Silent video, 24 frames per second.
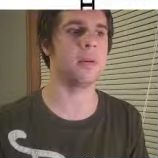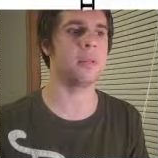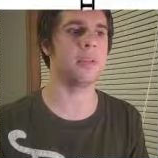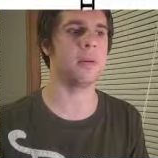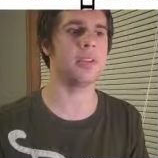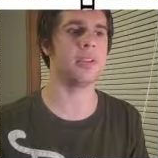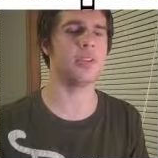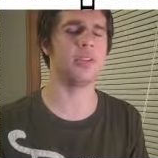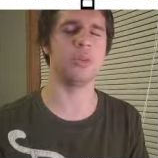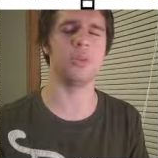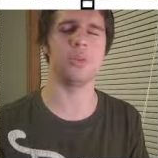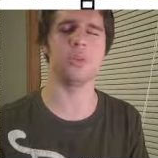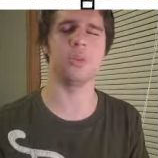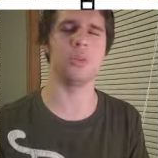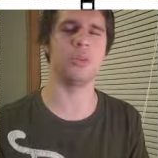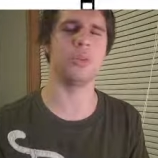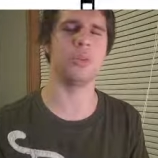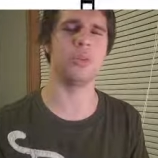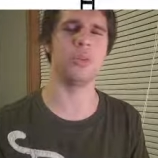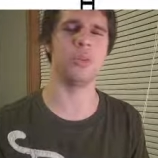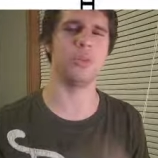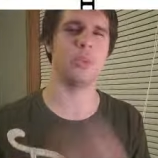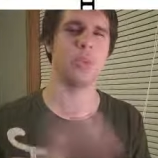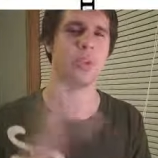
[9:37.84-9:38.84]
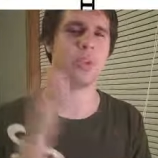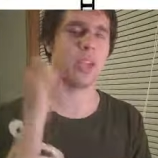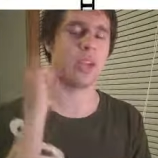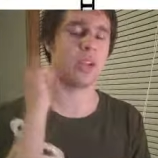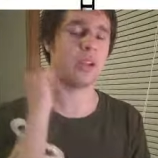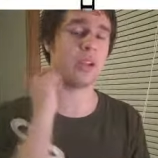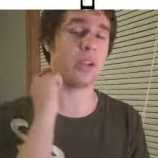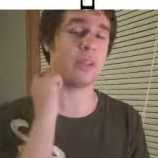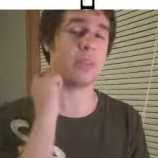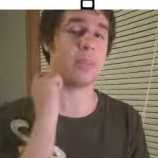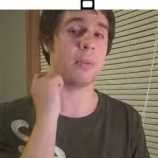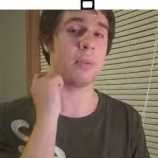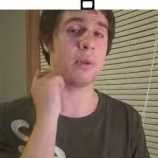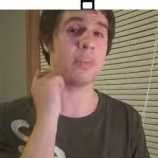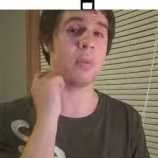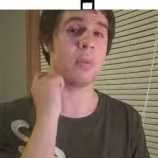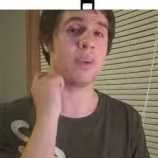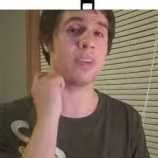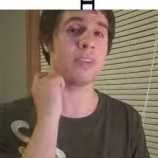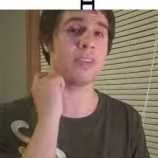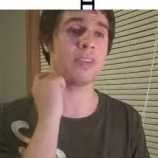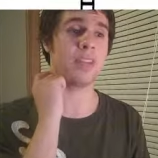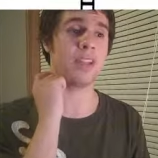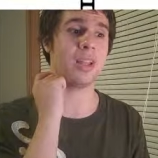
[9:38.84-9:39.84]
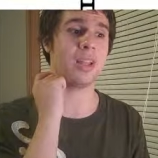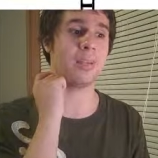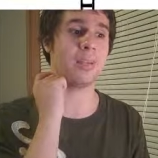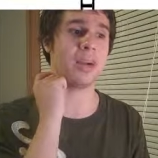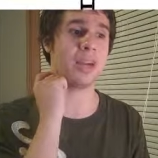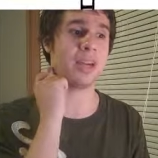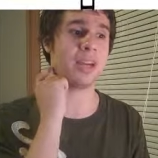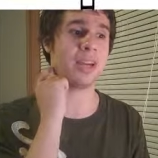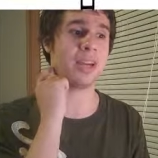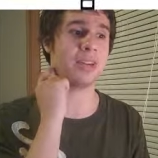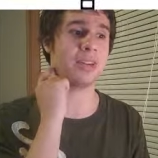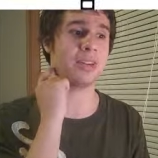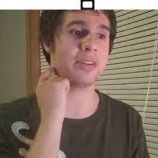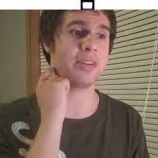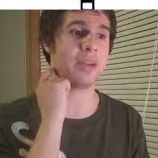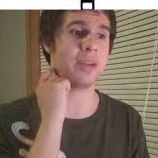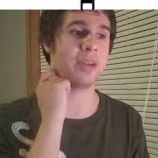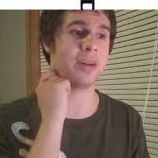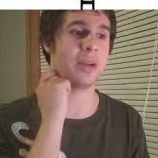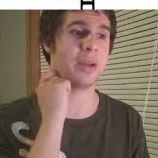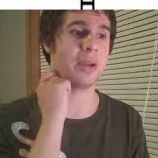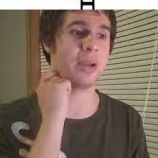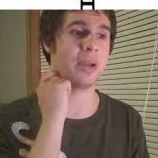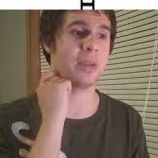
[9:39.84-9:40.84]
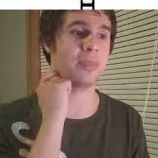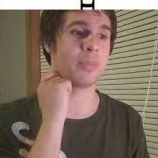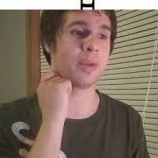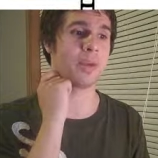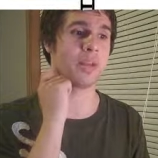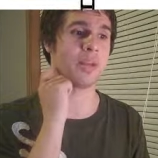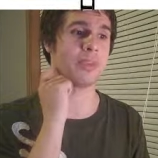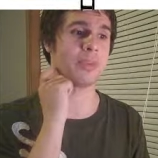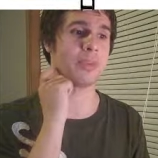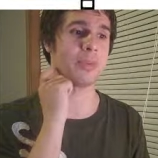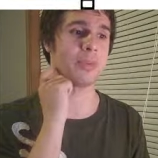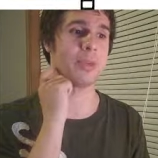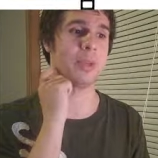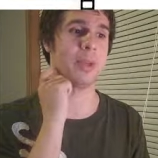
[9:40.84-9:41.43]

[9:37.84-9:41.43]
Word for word: but do, do, do we care enough about Winx Club? I, I don't know. I, am waiting for